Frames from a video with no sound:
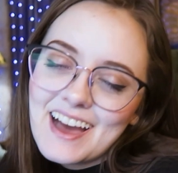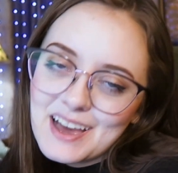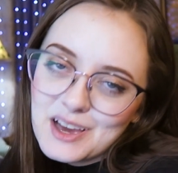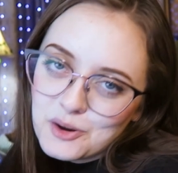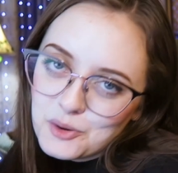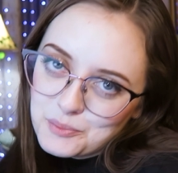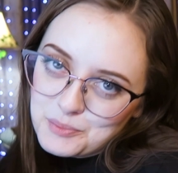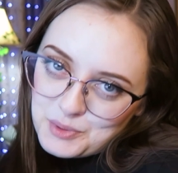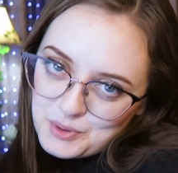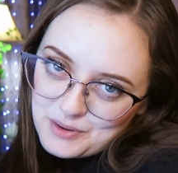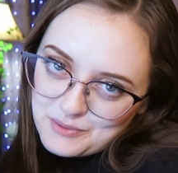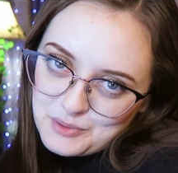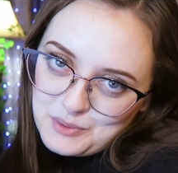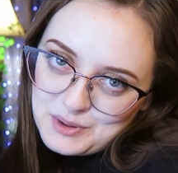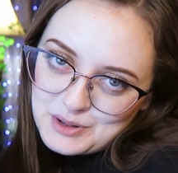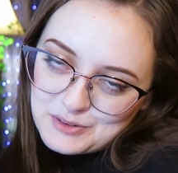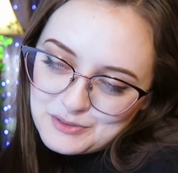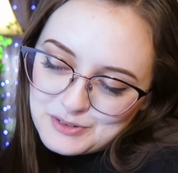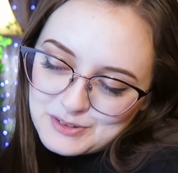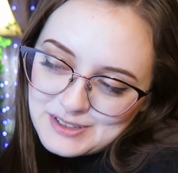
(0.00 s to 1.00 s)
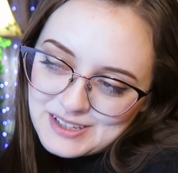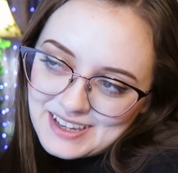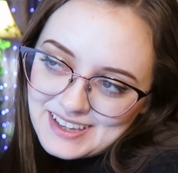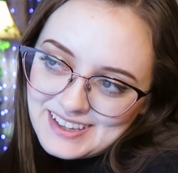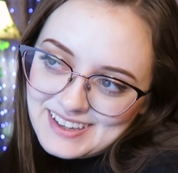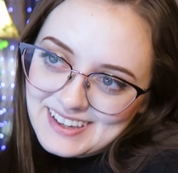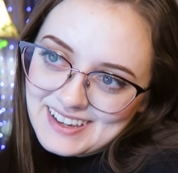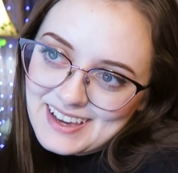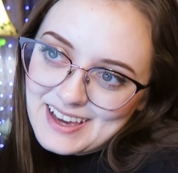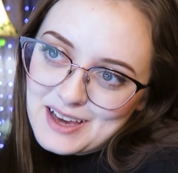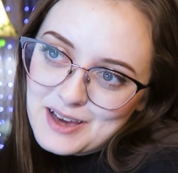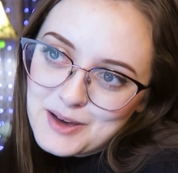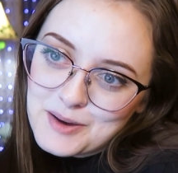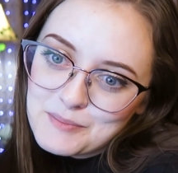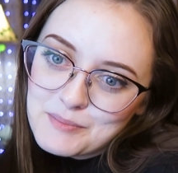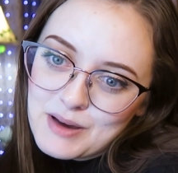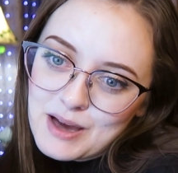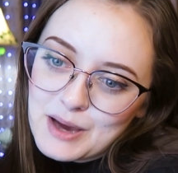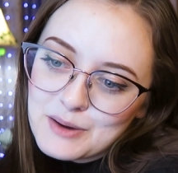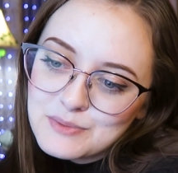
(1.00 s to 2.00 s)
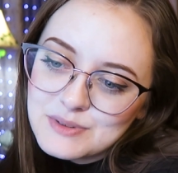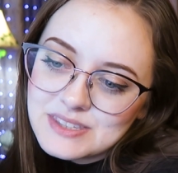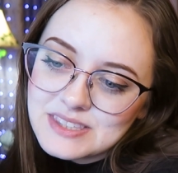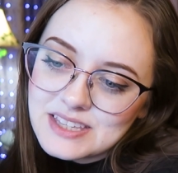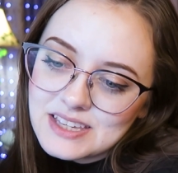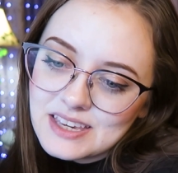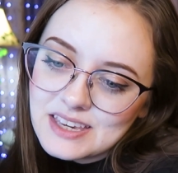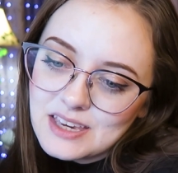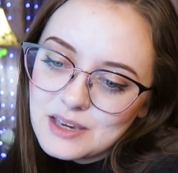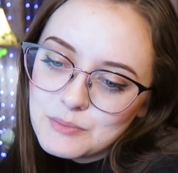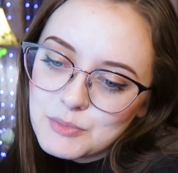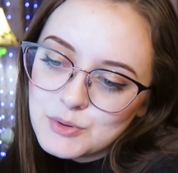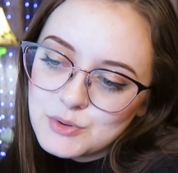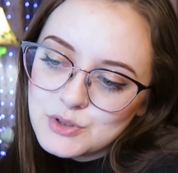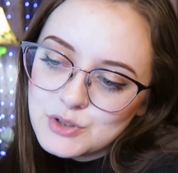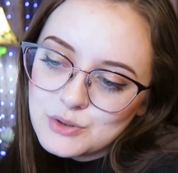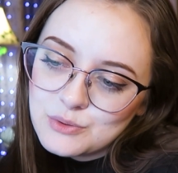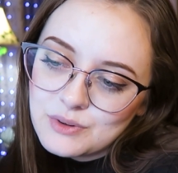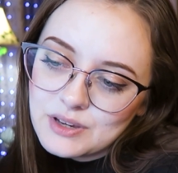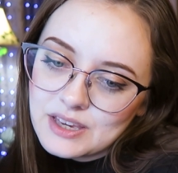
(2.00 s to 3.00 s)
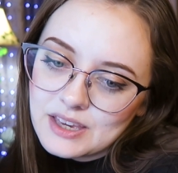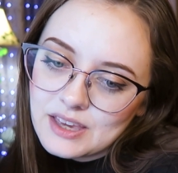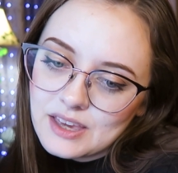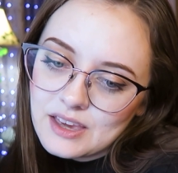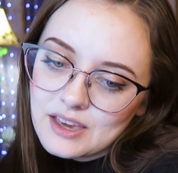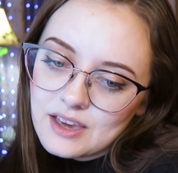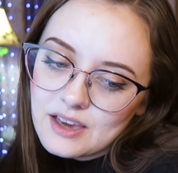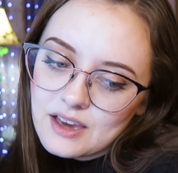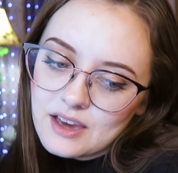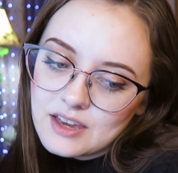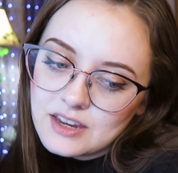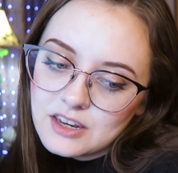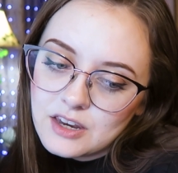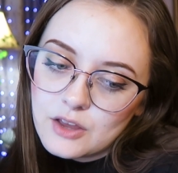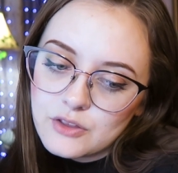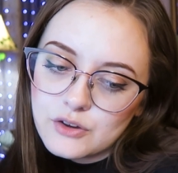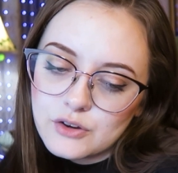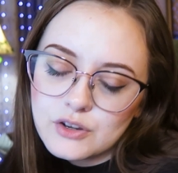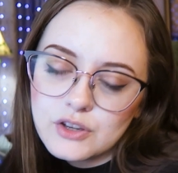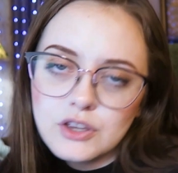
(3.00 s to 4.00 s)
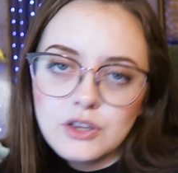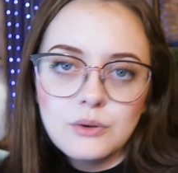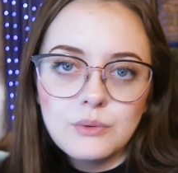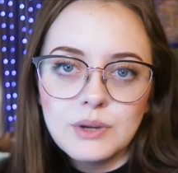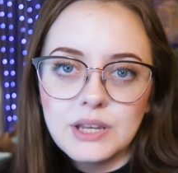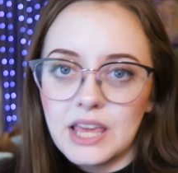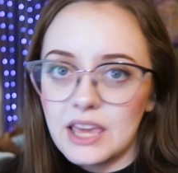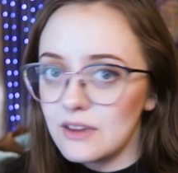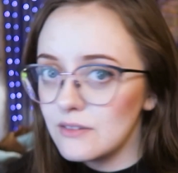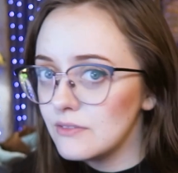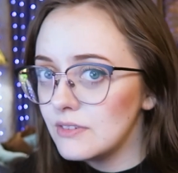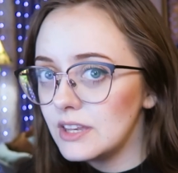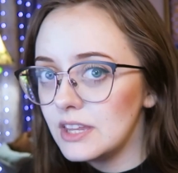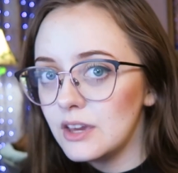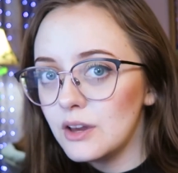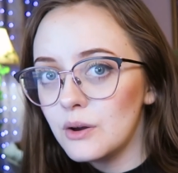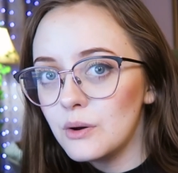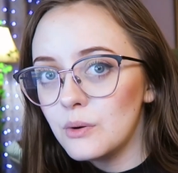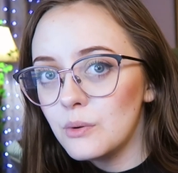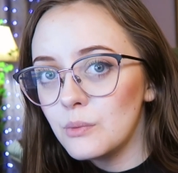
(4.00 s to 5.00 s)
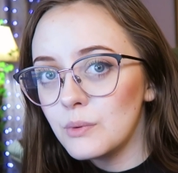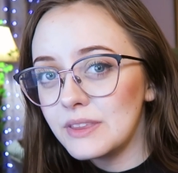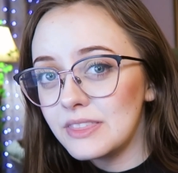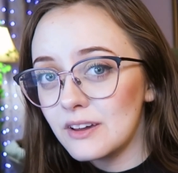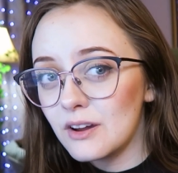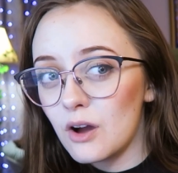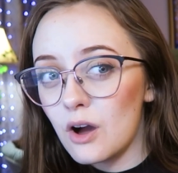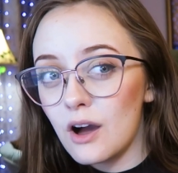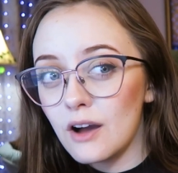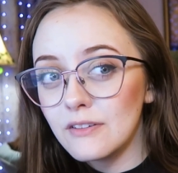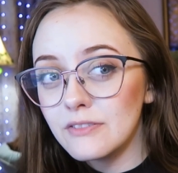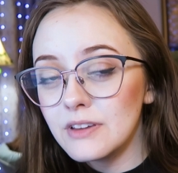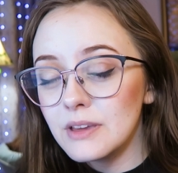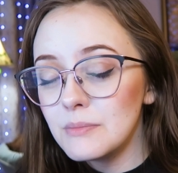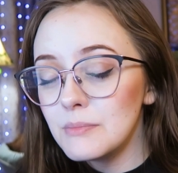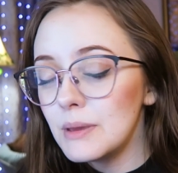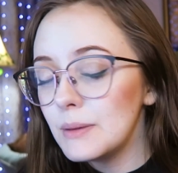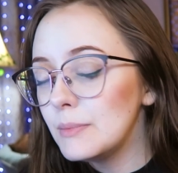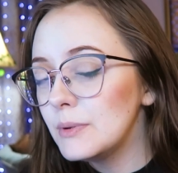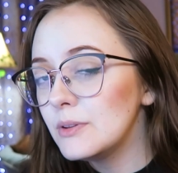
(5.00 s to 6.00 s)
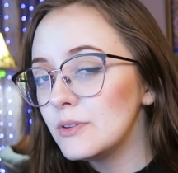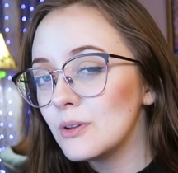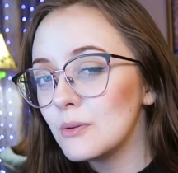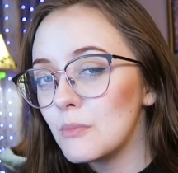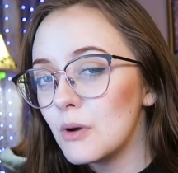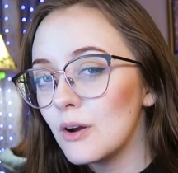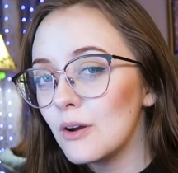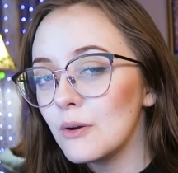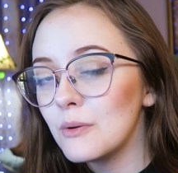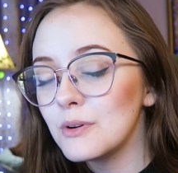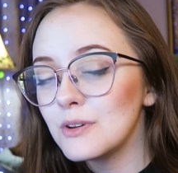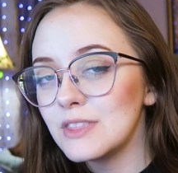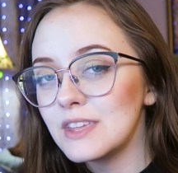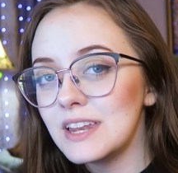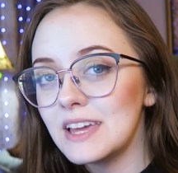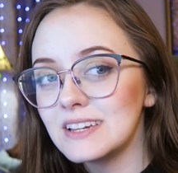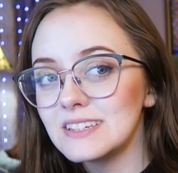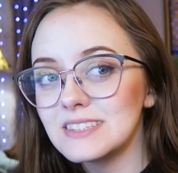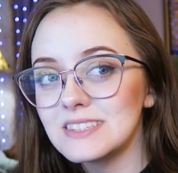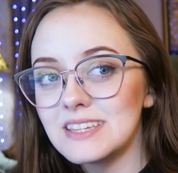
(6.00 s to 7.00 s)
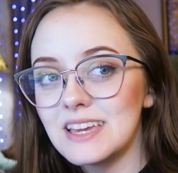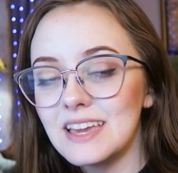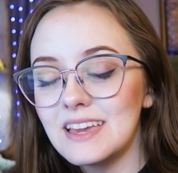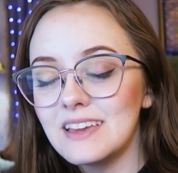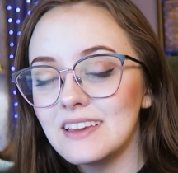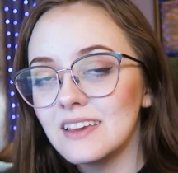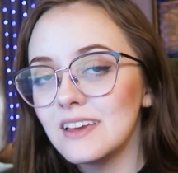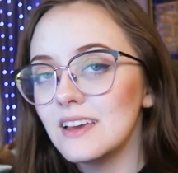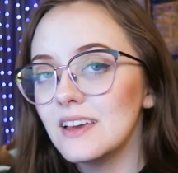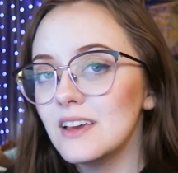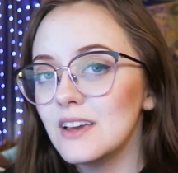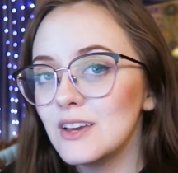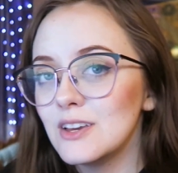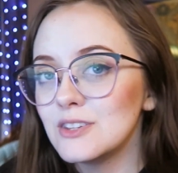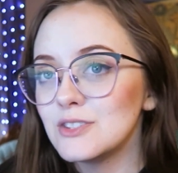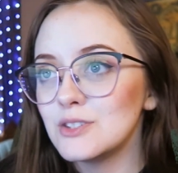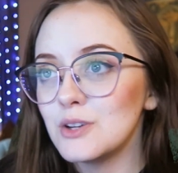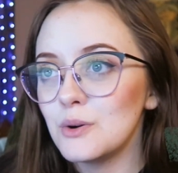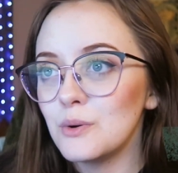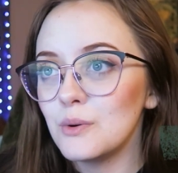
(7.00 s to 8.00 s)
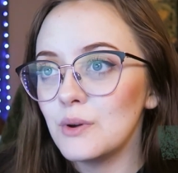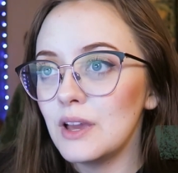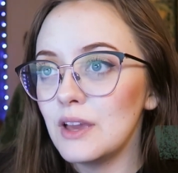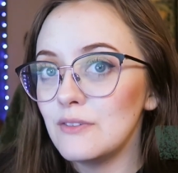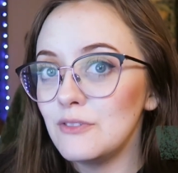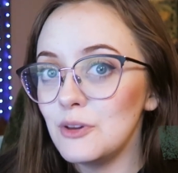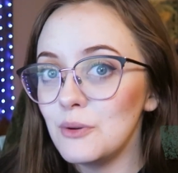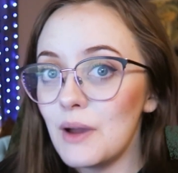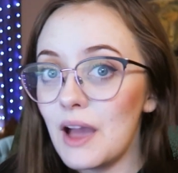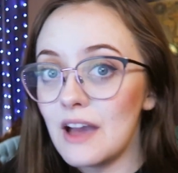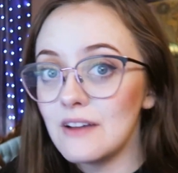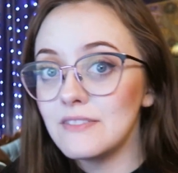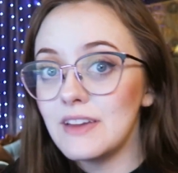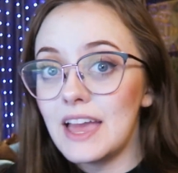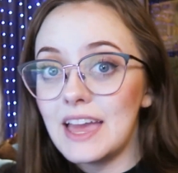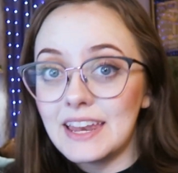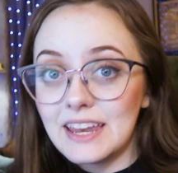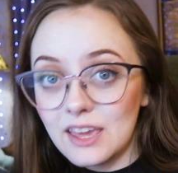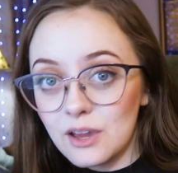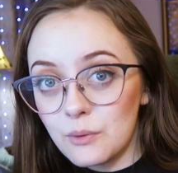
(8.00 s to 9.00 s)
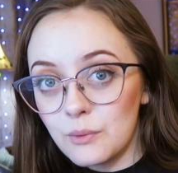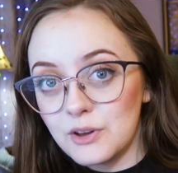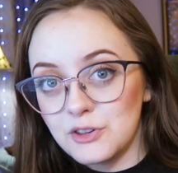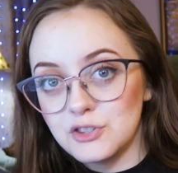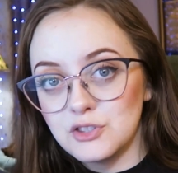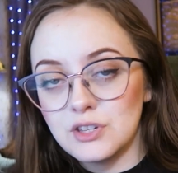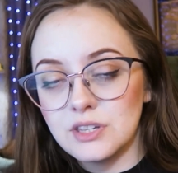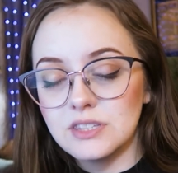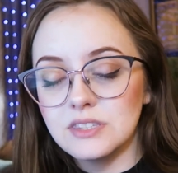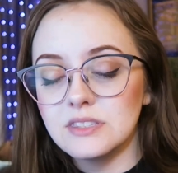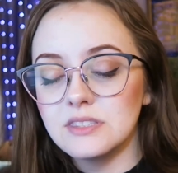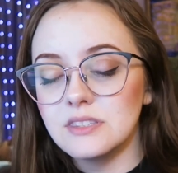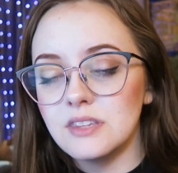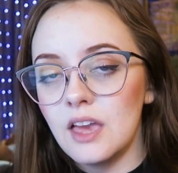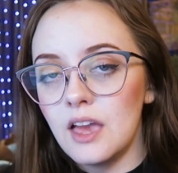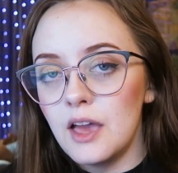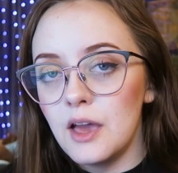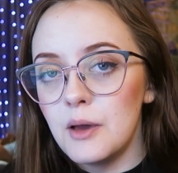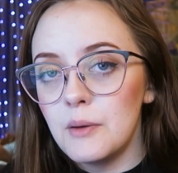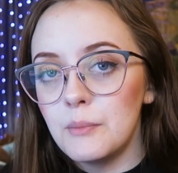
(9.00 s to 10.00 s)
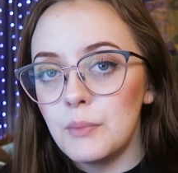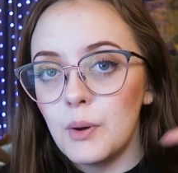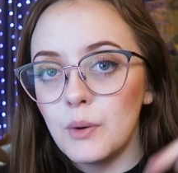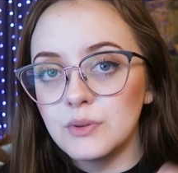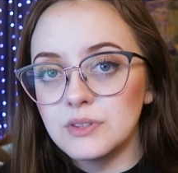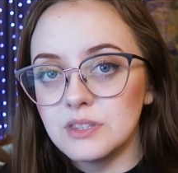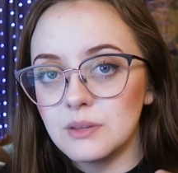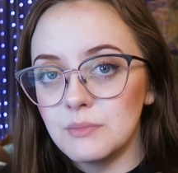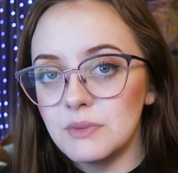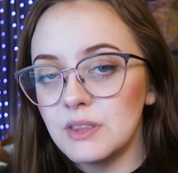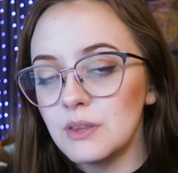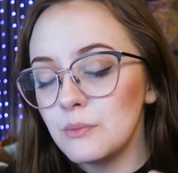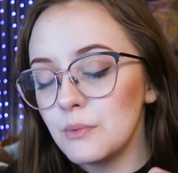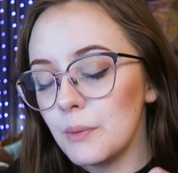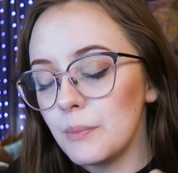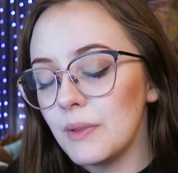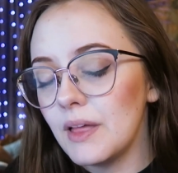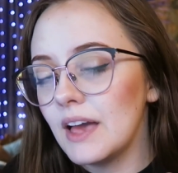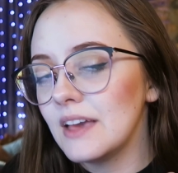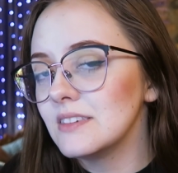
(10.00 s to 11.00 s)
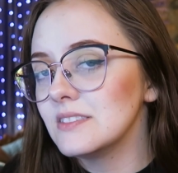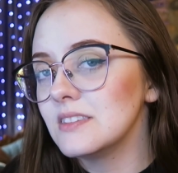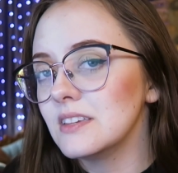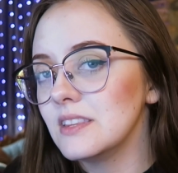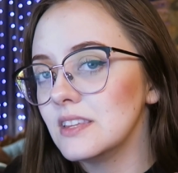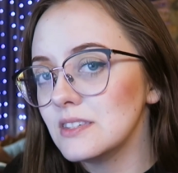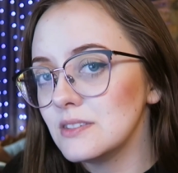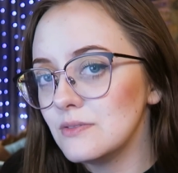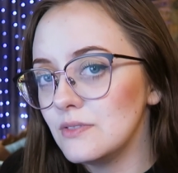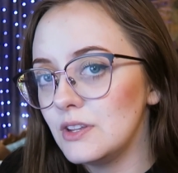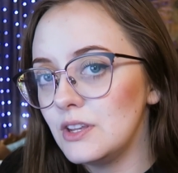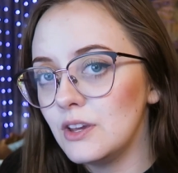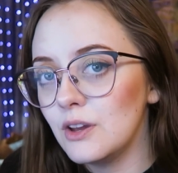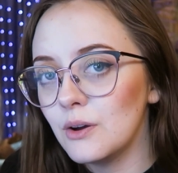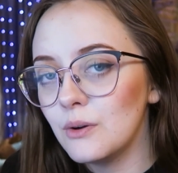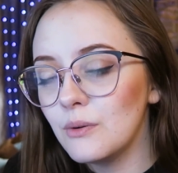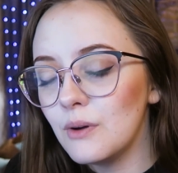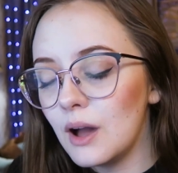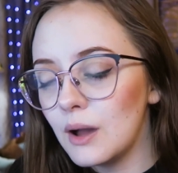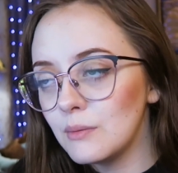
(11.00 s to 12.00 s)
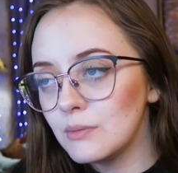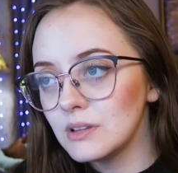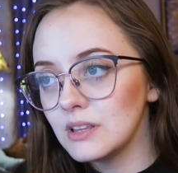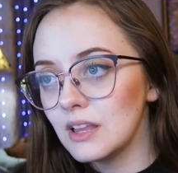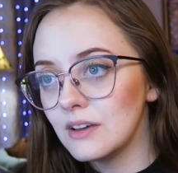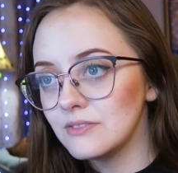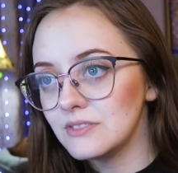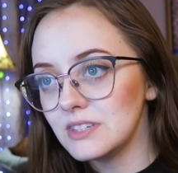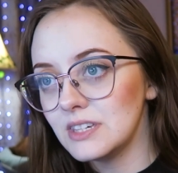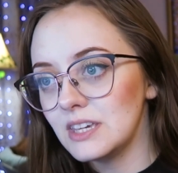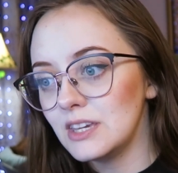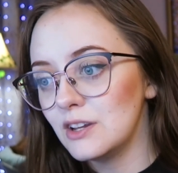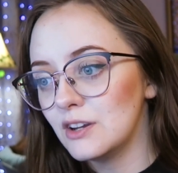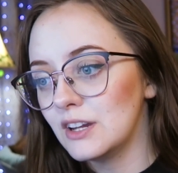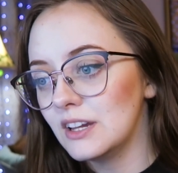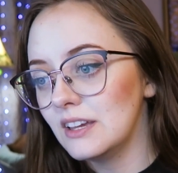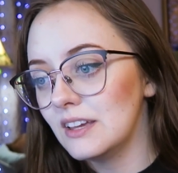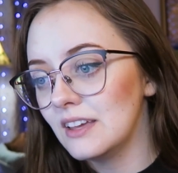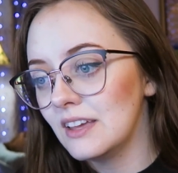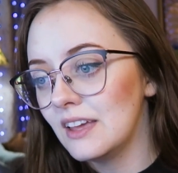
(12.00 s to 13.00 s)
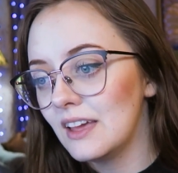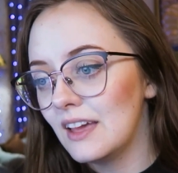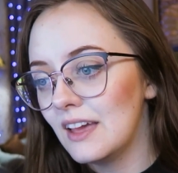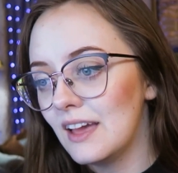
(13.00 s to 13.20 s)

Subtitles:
I hope you have a wonderful night. I was thinking about doing another Q&A video with a coffee maybe tomorrow or the next day. So if you have any questions, post them in the replies to this video. I would love to hear it.